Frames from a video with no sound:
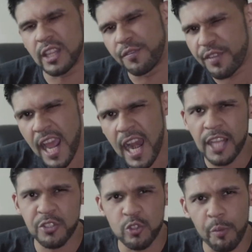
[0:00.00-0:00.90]
get the
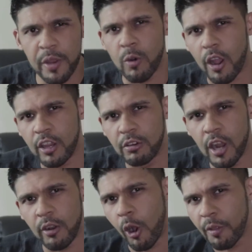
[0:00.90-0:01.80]
vanilla, strawberry, rocky
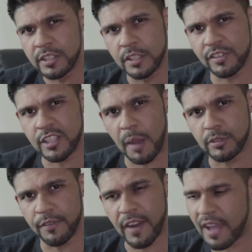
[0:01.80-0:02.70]
road, all those different types
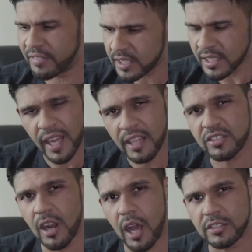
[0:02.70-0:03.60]
of flavors, and it
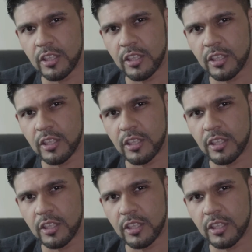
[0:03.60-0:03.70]
tastes nice.